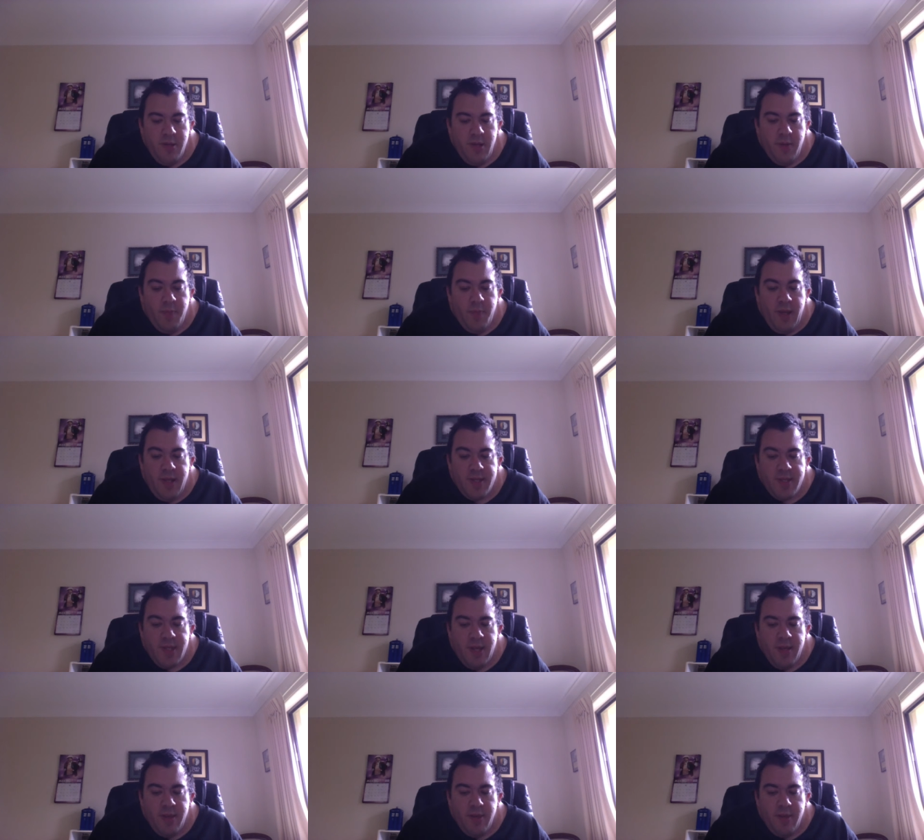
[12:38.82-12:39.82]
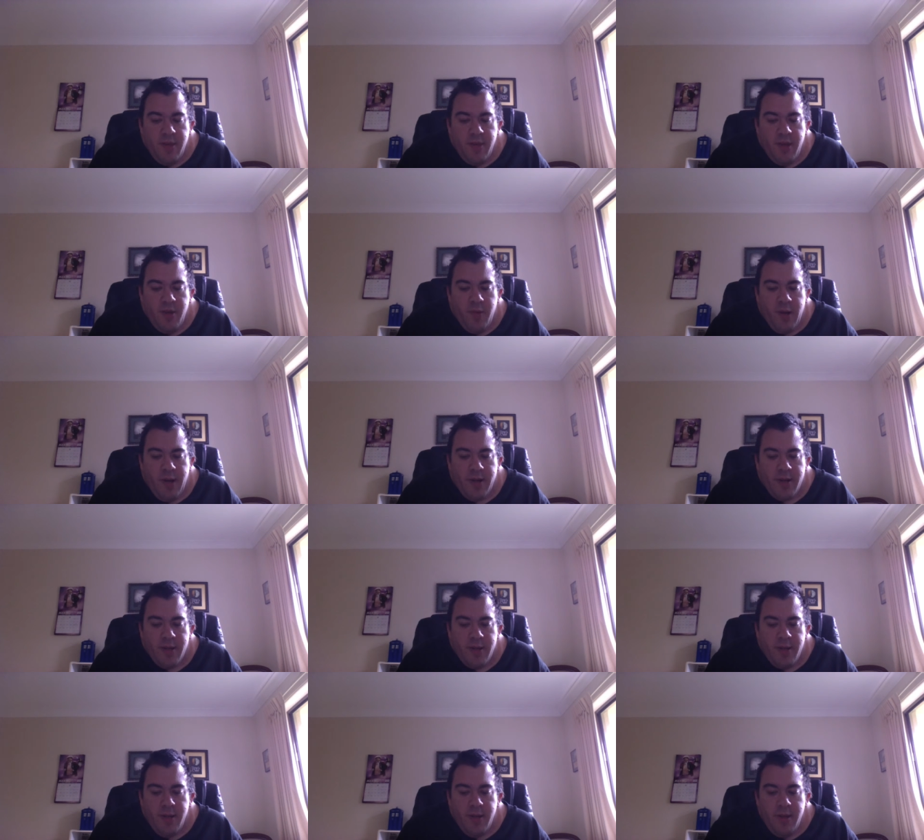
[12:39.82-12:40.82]
It means that,
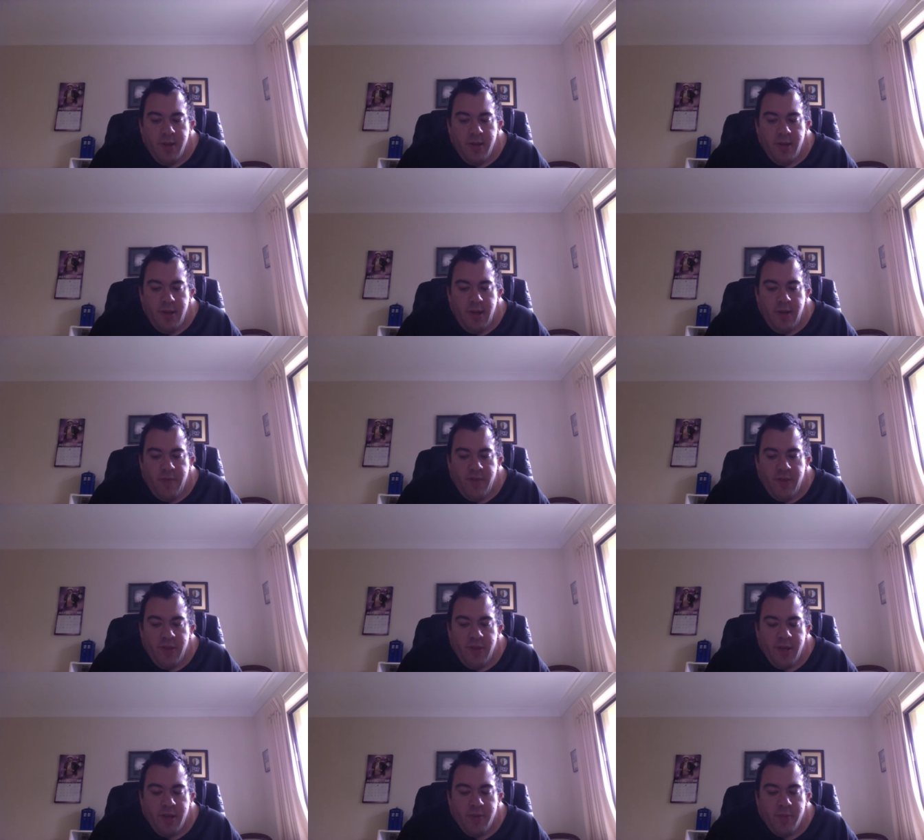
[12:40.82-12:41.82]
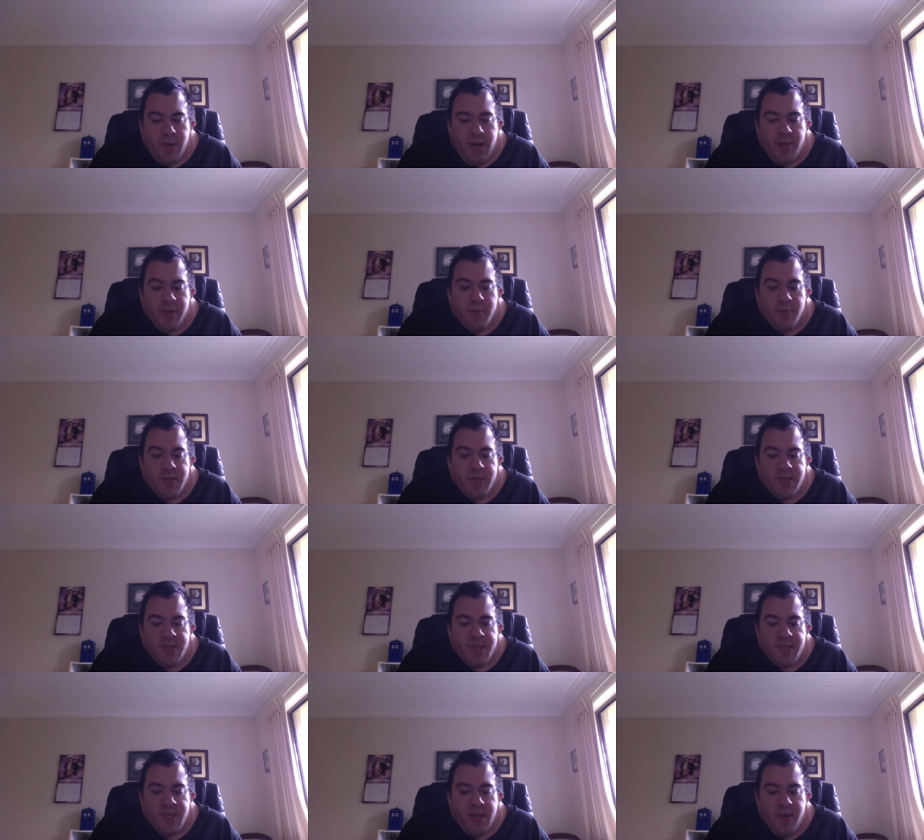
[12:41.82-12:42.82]
theoretically, everything about them is the
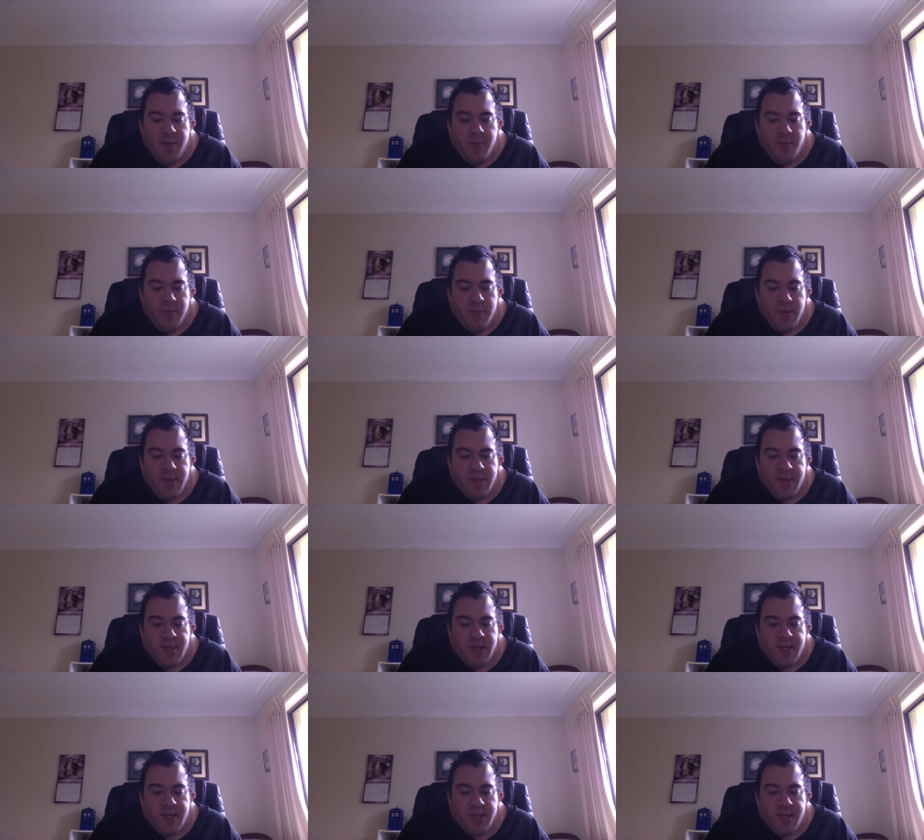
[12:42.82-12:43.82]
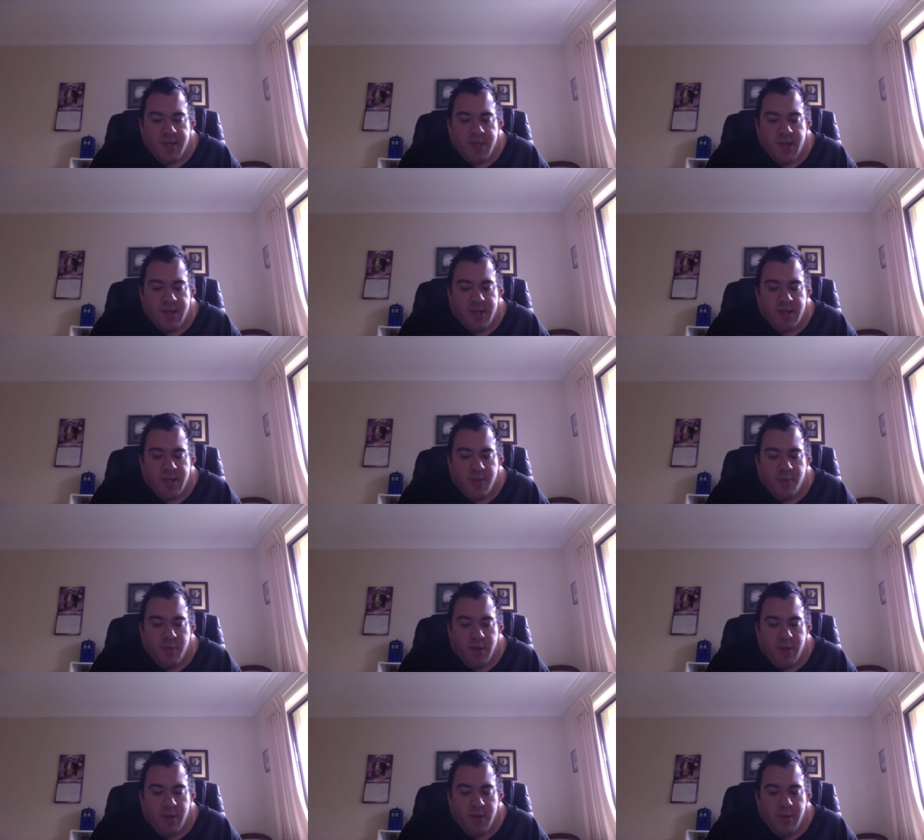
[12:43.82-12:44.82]
same. Stacey sighed
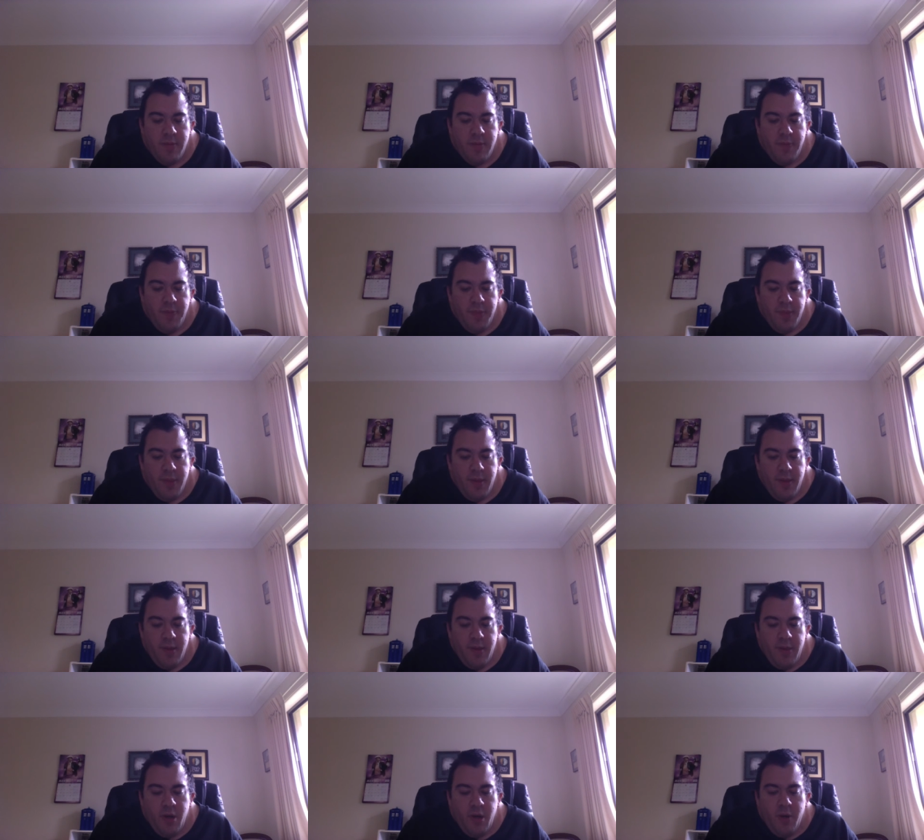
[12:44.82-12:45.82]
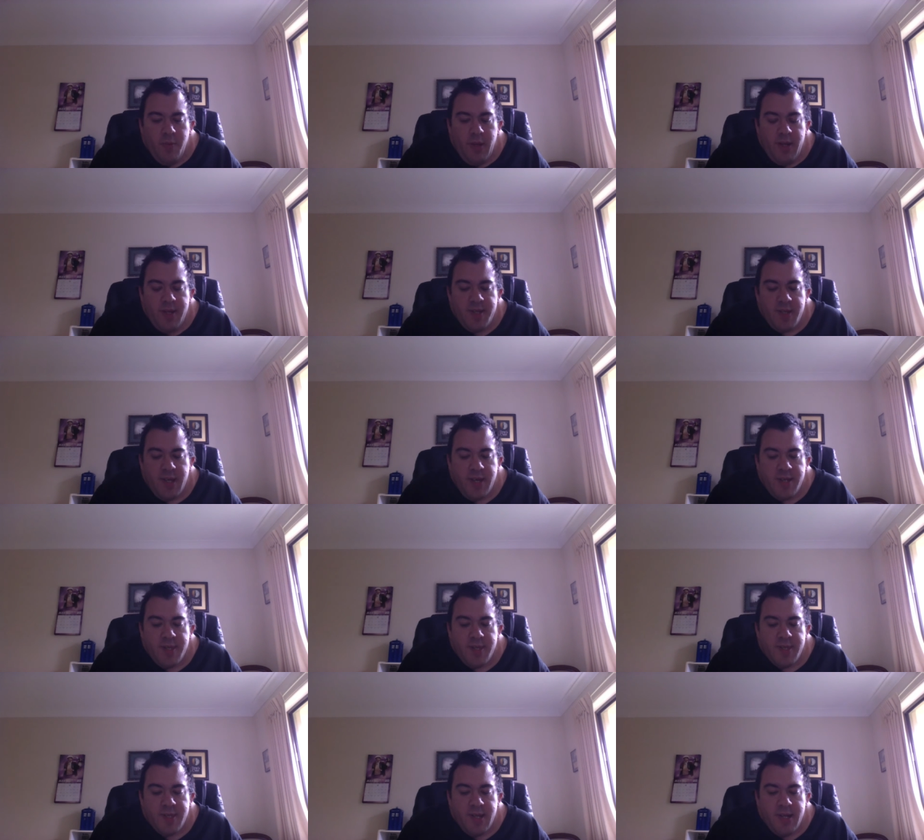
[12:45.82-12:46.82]
deeply. Though in most
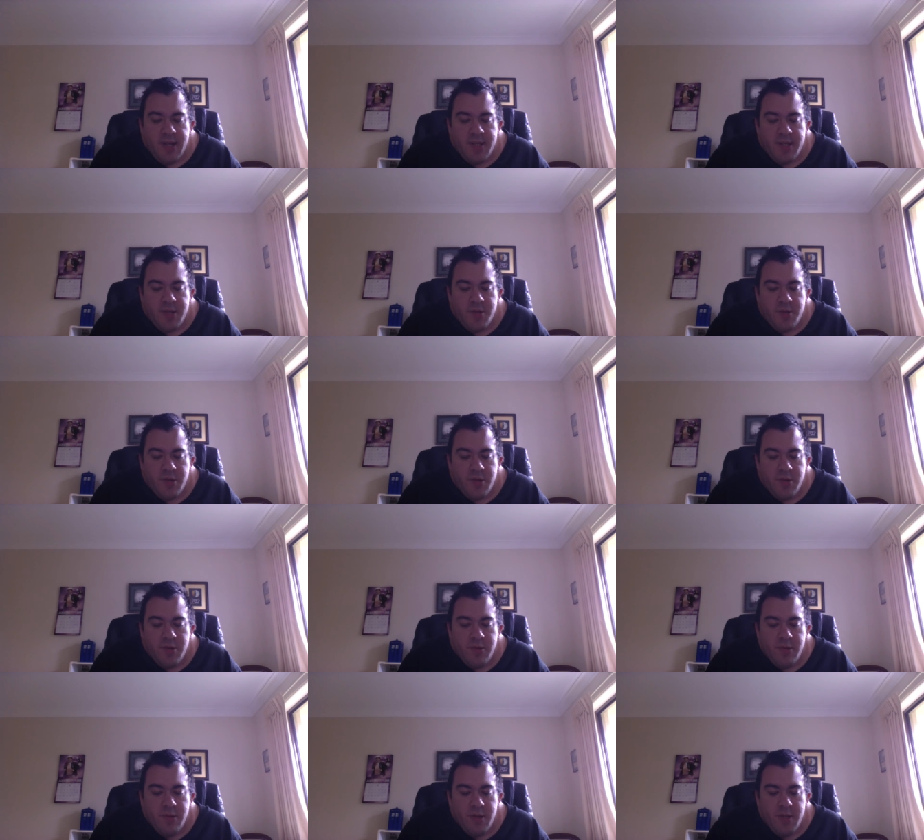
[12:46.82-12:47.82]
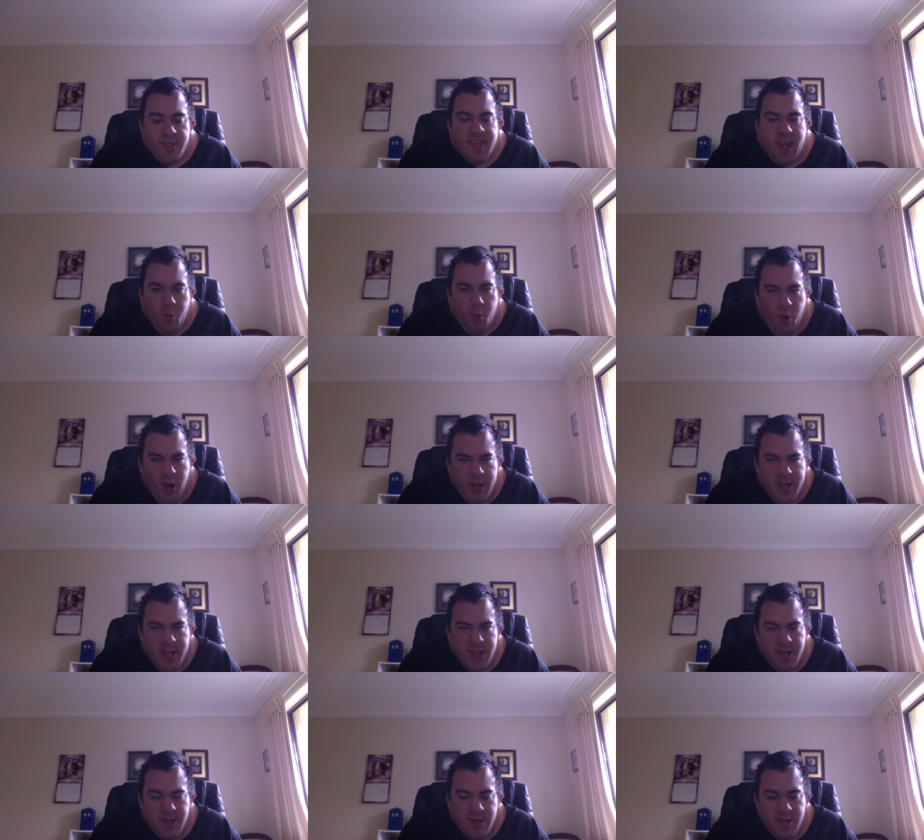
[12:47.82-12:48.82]
cases that isn't true. Say what?